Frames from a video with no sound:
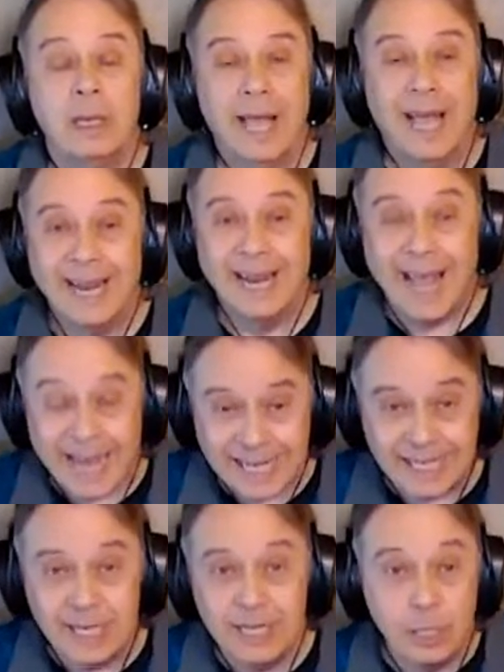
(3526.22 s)
at
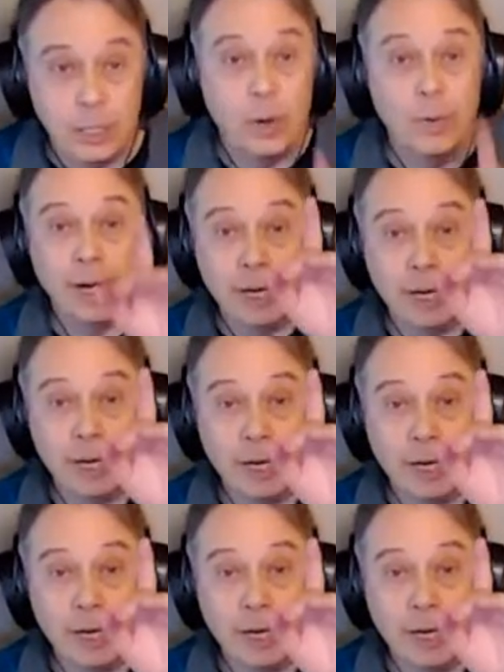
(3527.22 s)
8 to go to Knight
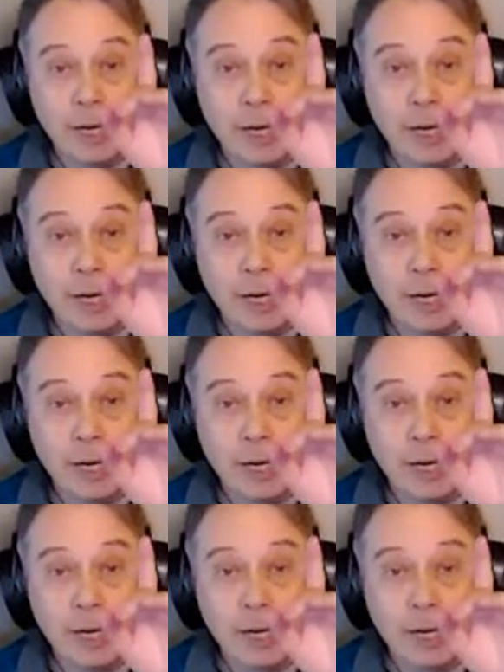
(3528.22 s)
Rider at
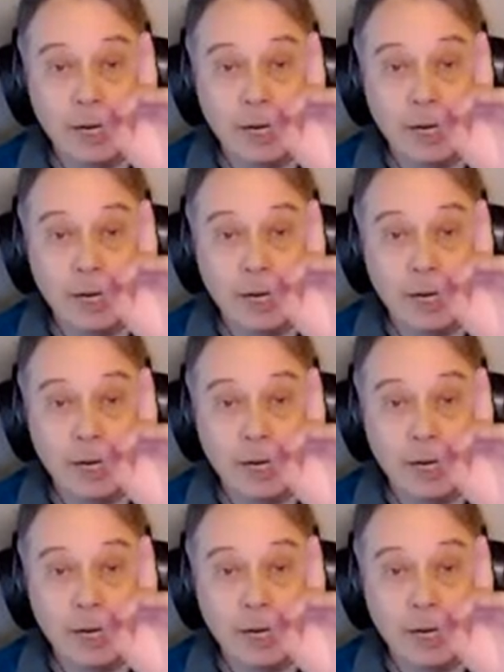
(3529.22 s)
Universal, where I
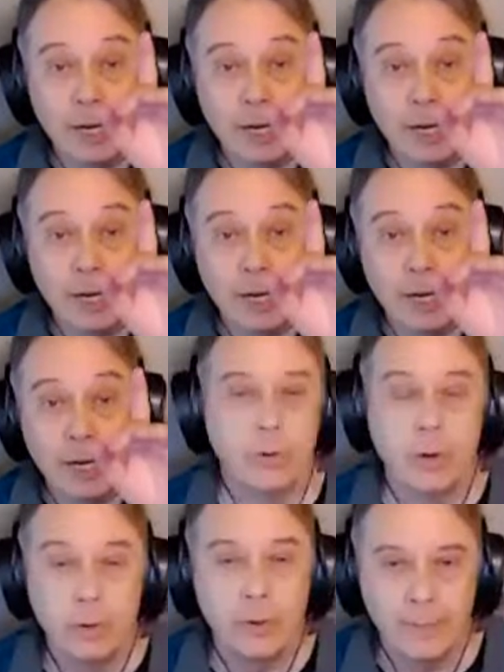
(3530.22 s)
was
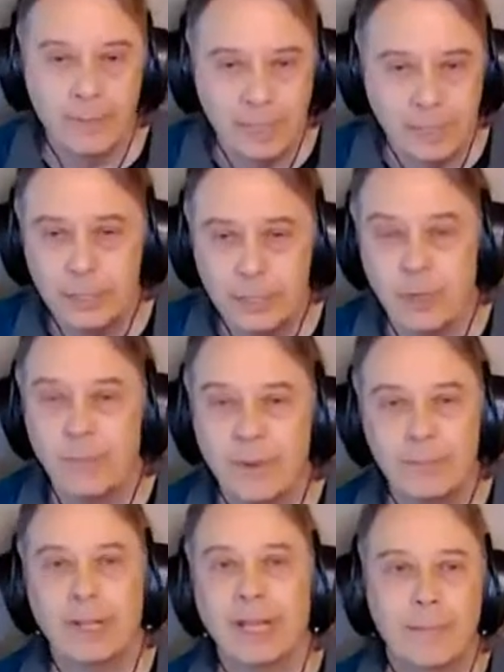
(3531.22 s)
programming Lindrum
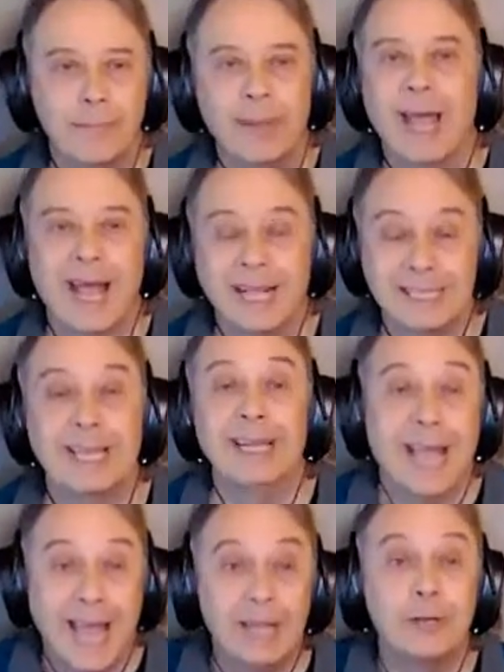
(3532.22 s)
and playing pads. And
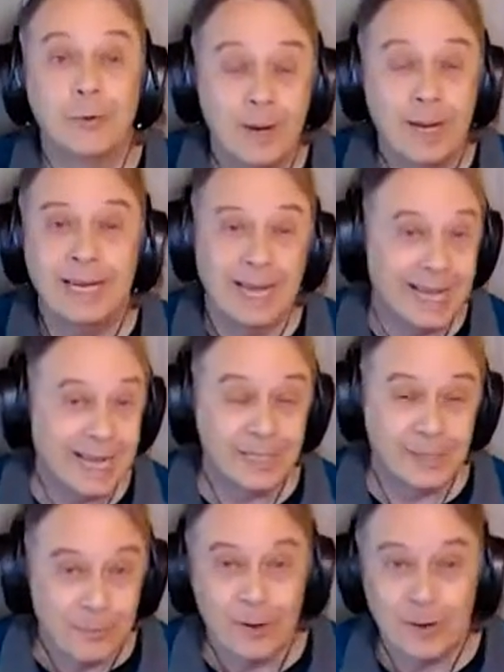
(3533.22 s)
Ed Green, I
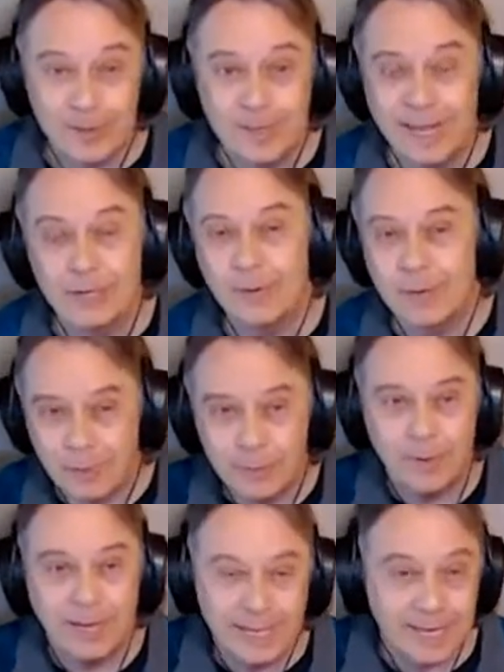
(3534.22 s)
got to work with Ed Green, was
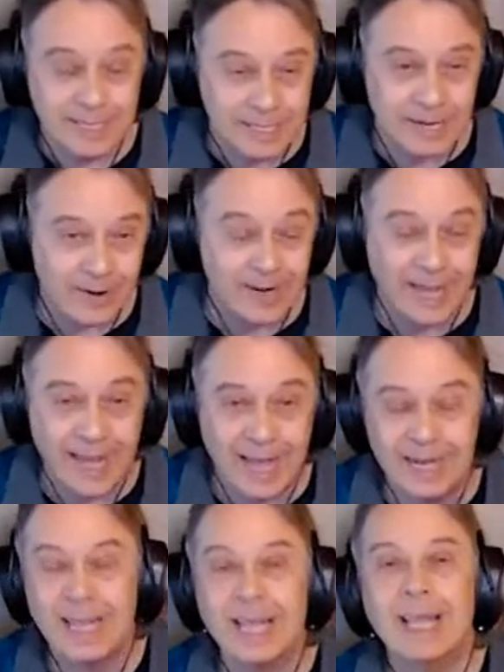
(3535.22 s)
playing kick, snare, and
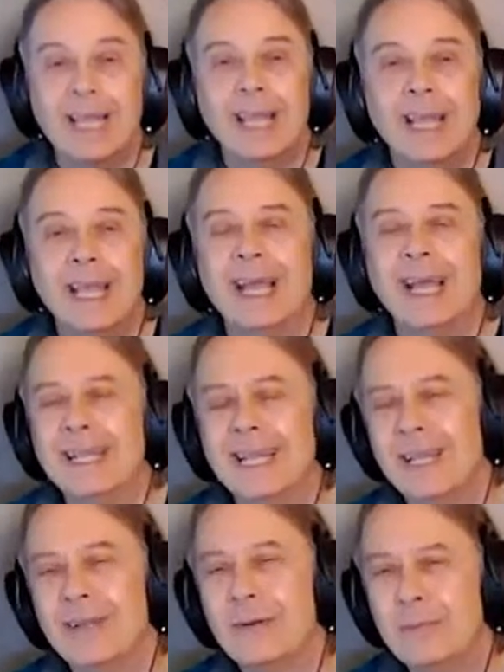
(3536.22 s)
hat. And
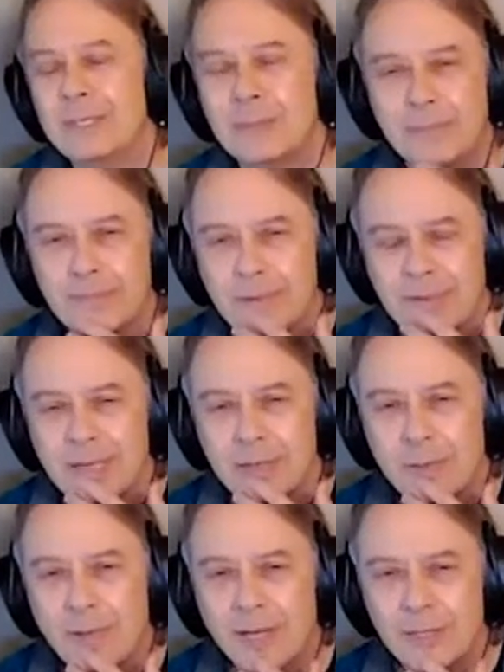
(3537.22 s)
then who
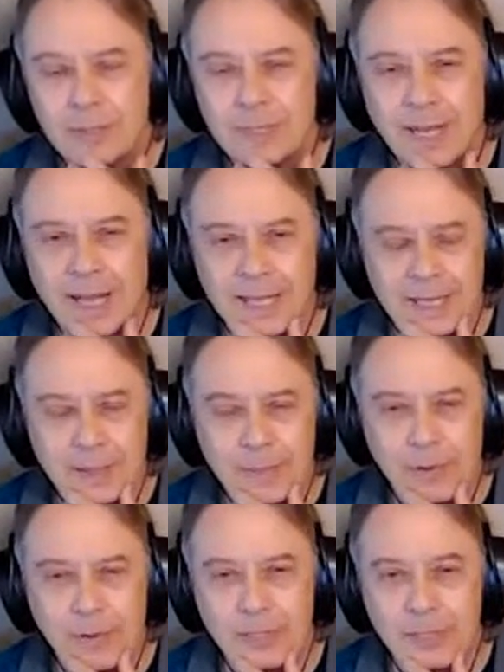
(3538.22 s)
else was on that in the
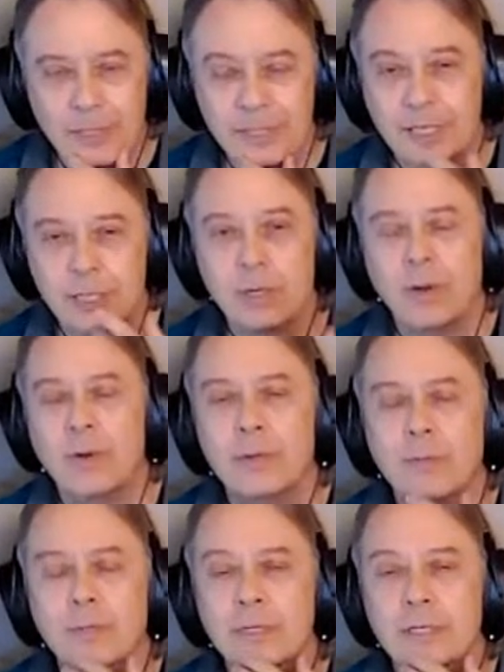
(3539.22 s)
percussion section? Oh, there
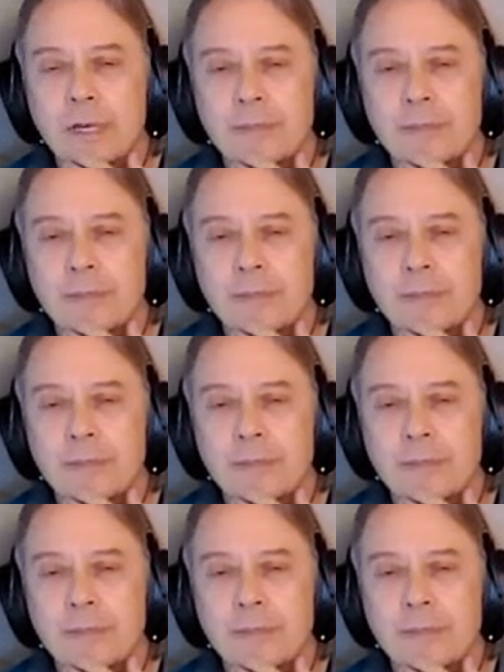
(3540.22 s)
was